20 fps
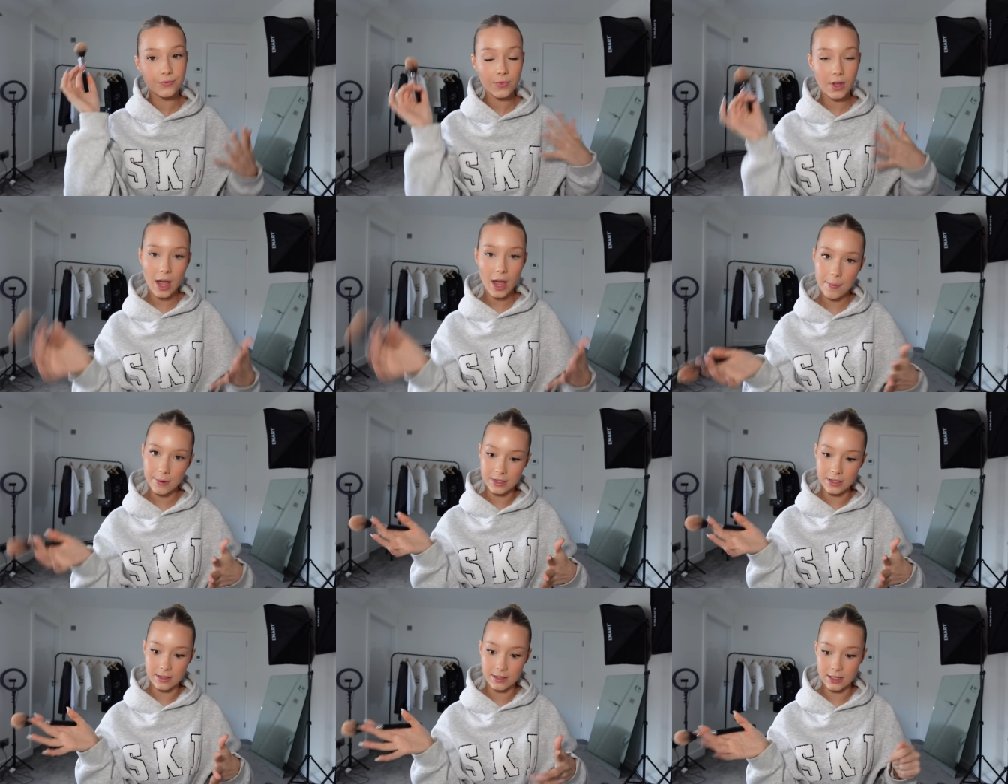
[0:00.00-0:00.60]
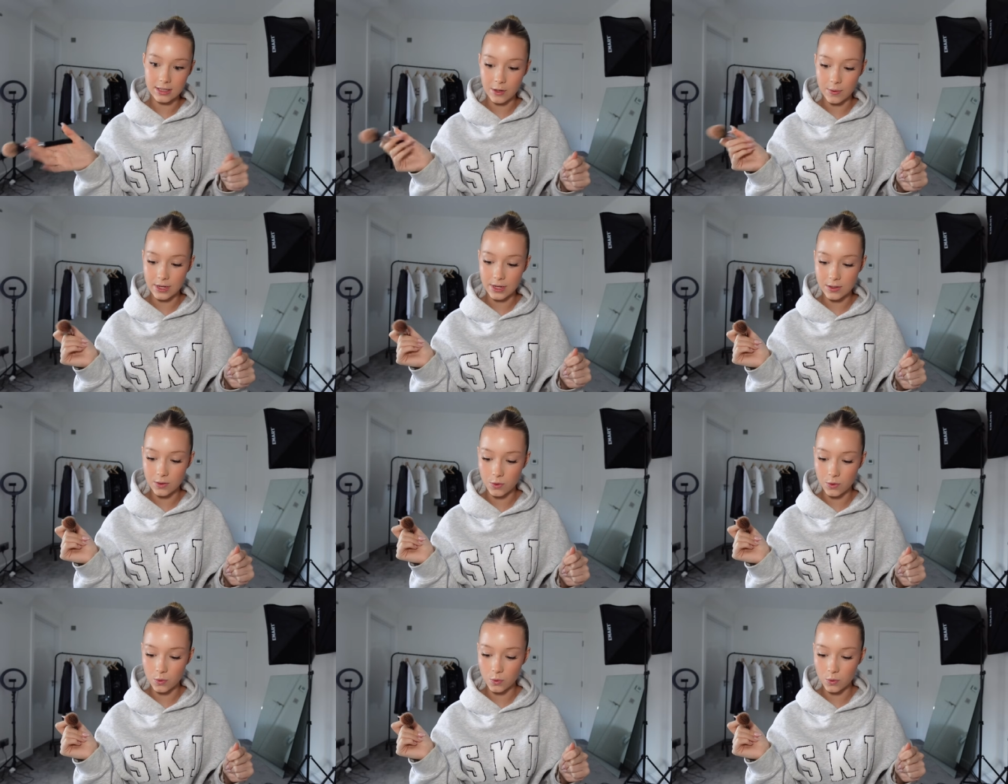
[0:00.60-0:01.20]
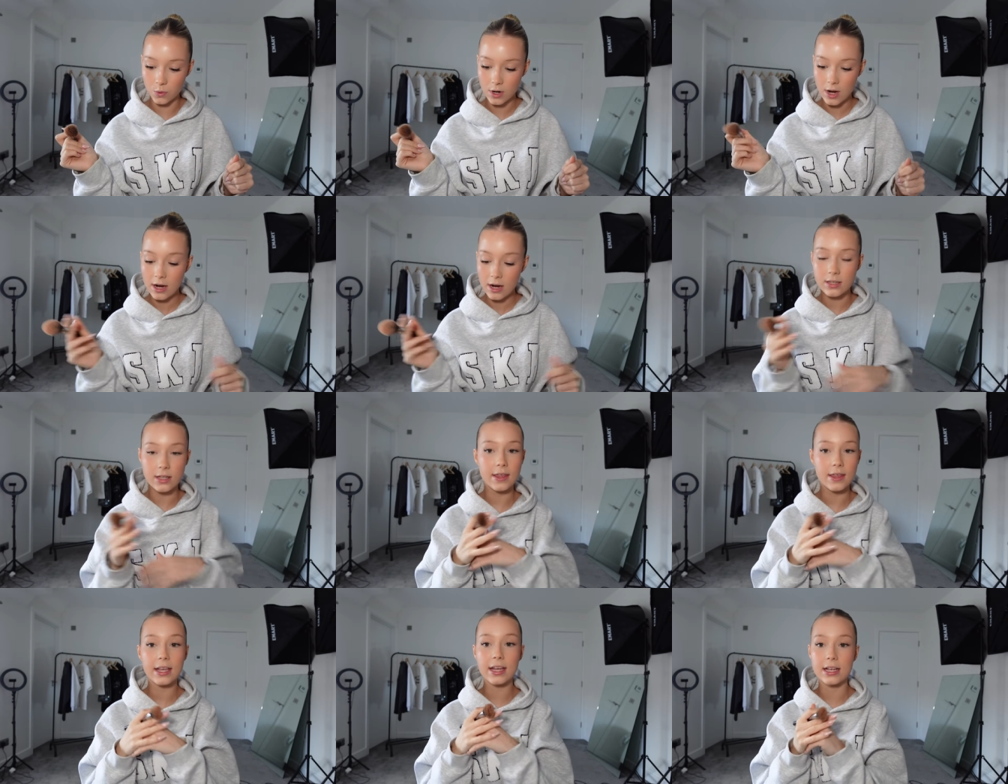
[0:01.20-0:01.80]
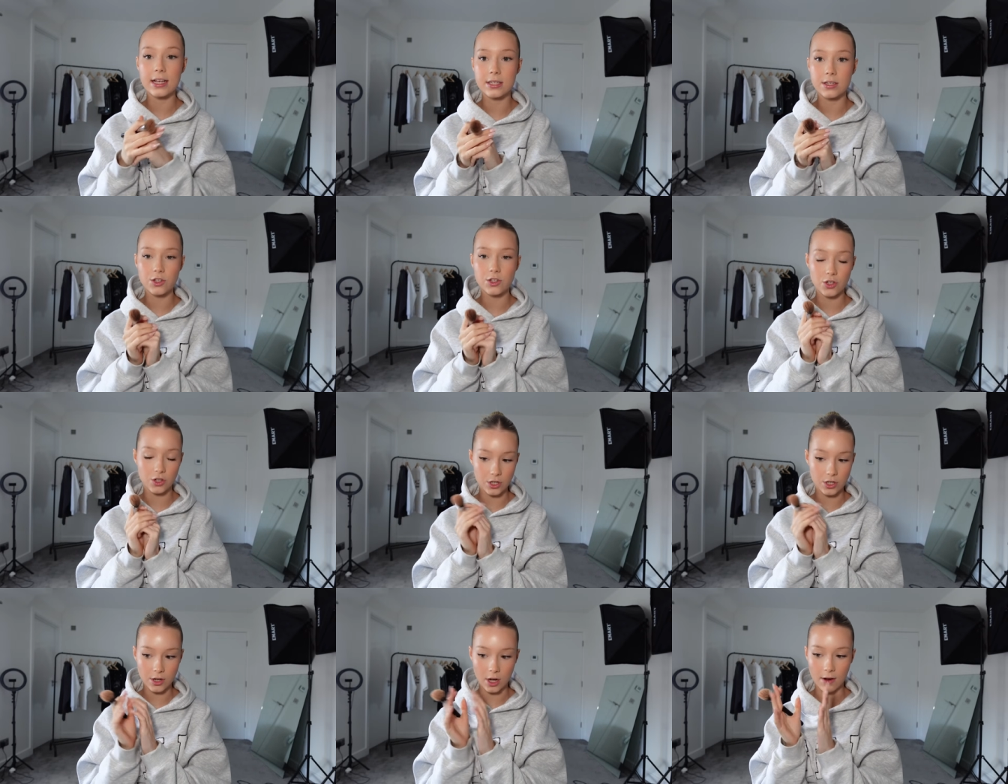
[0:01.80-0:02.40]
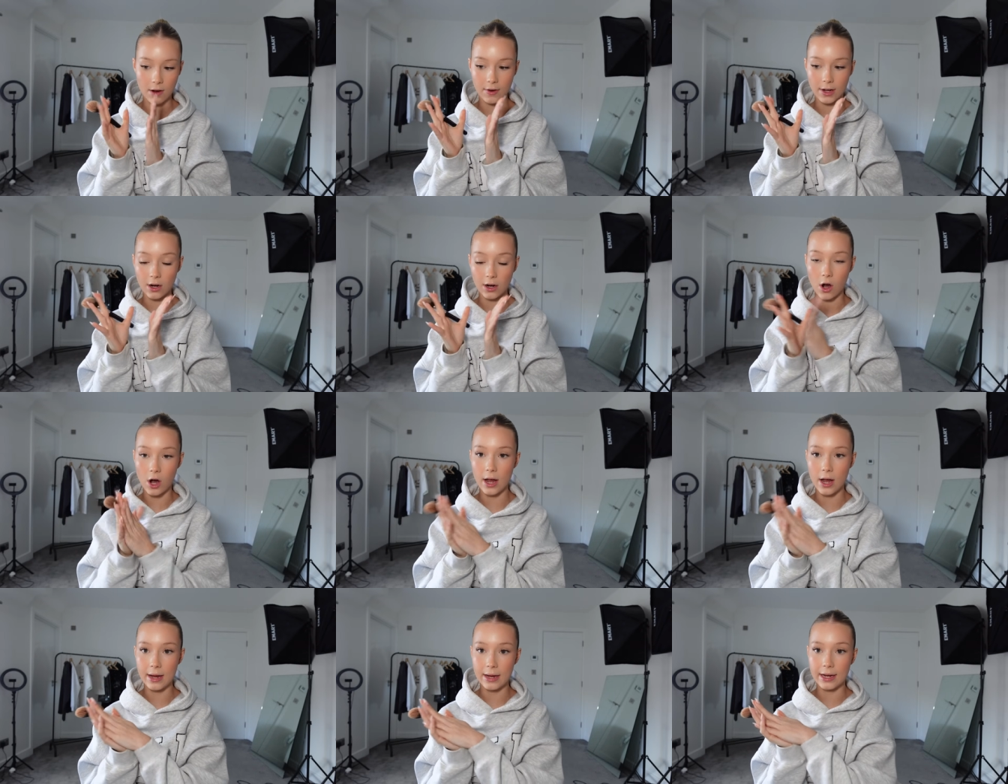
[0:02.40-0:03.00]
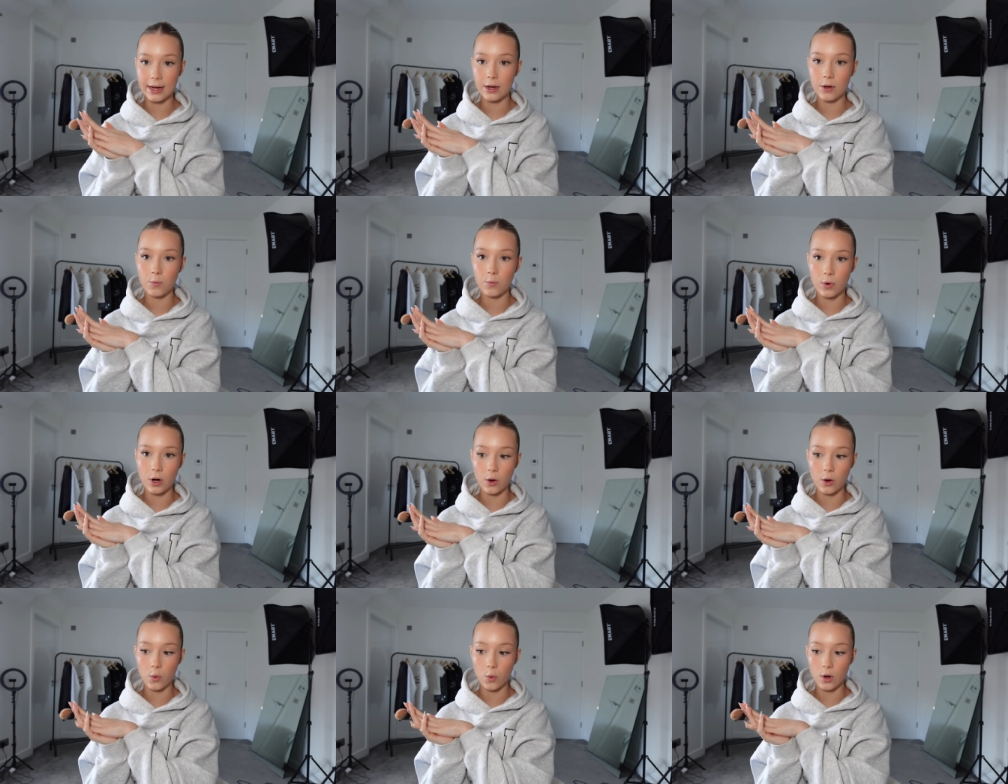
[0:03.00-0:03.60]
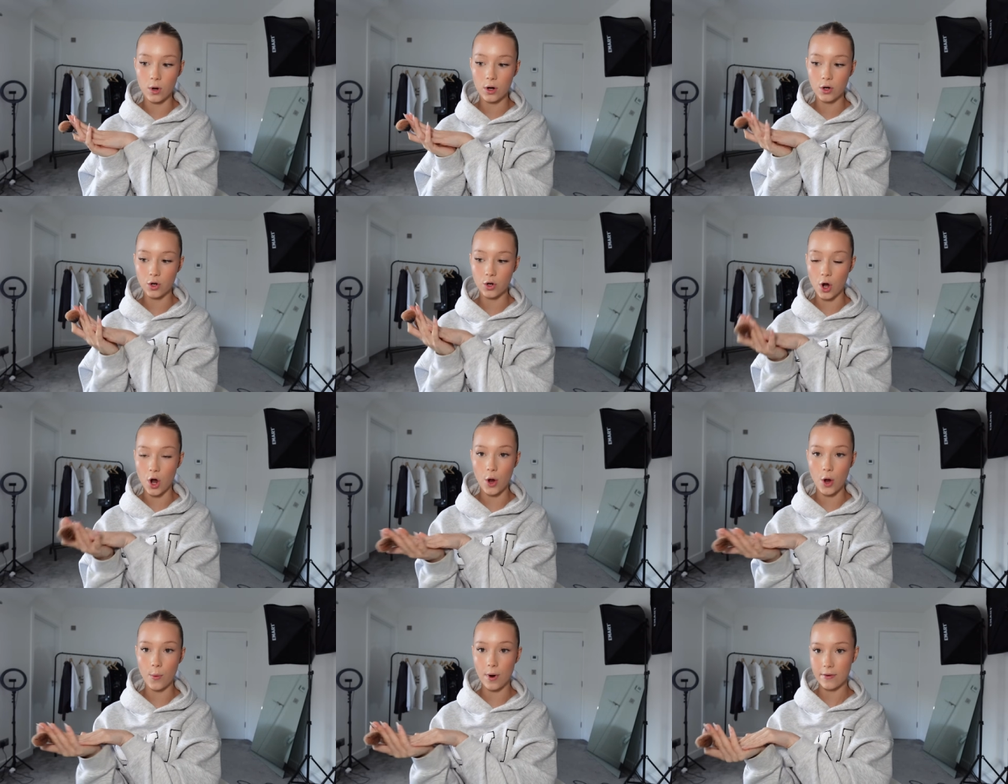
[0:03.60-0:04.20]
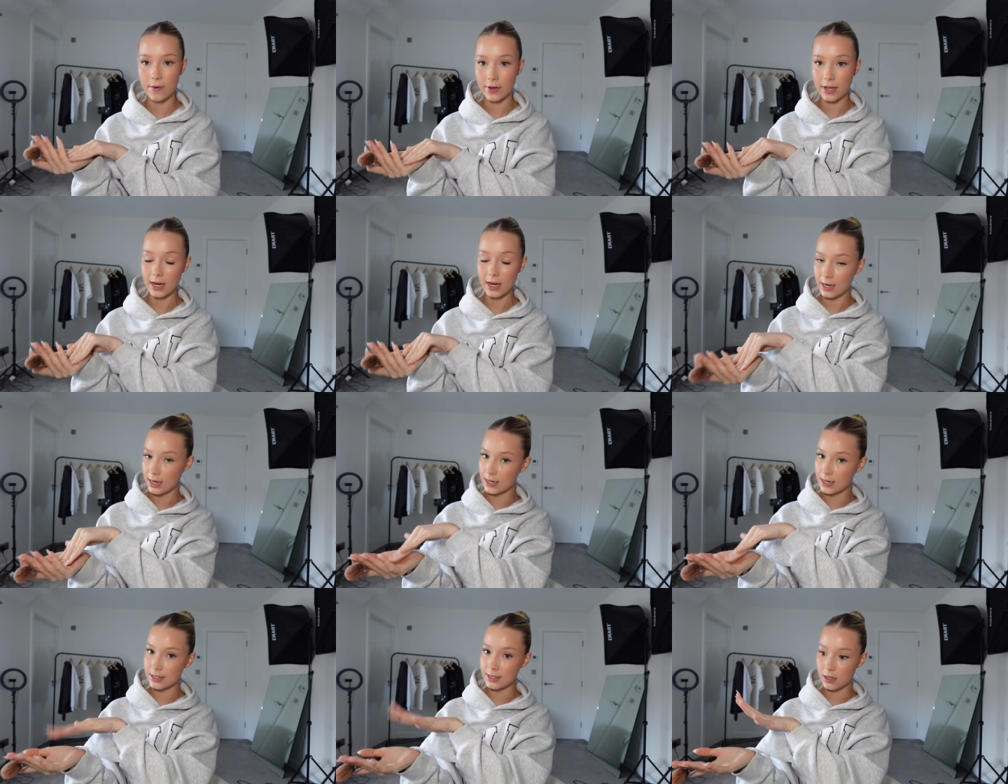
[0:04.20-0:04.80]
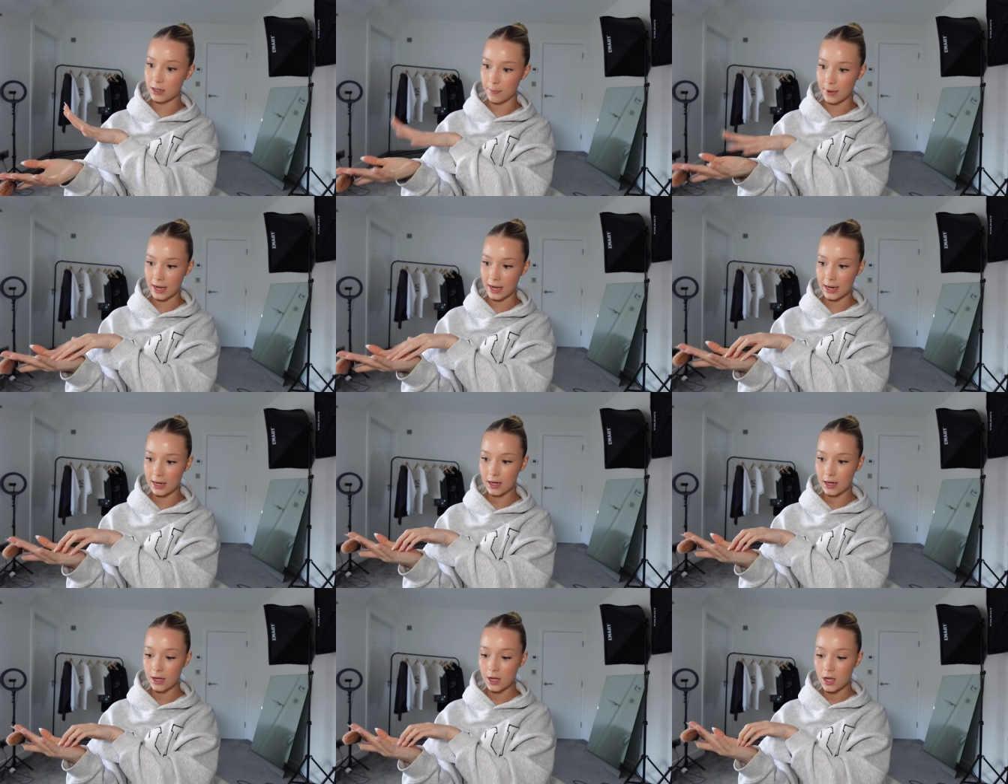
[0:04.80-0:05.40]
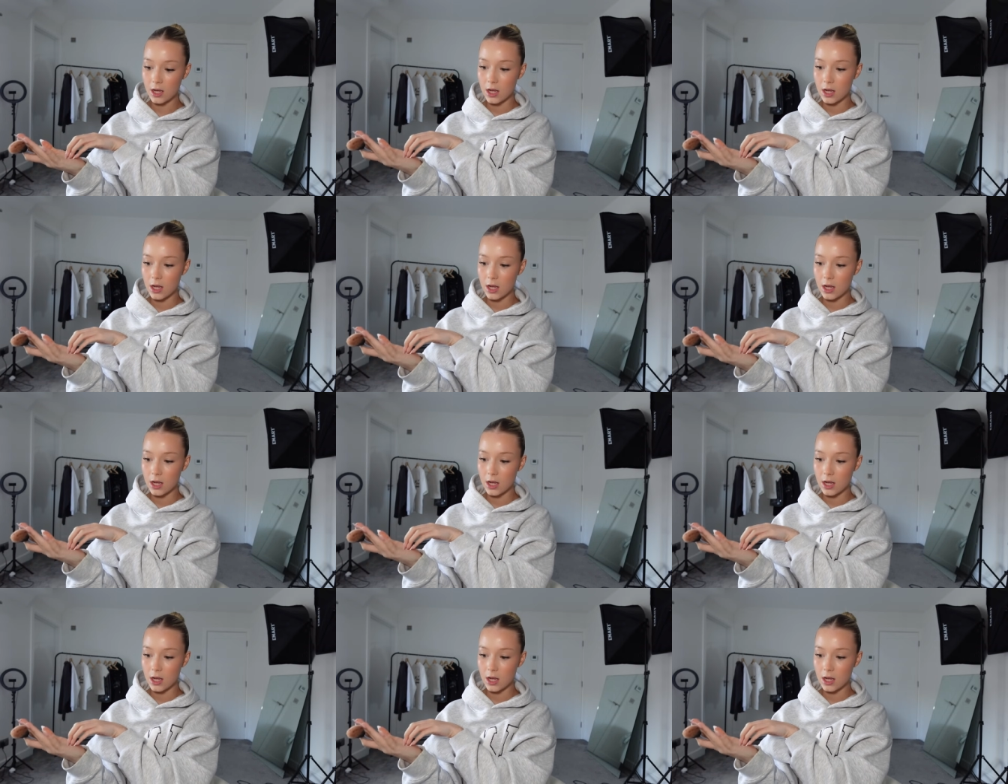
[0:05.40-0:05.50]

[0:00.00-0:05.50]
happens until he's all because I think it's just kind of like I will go wherever he needs to be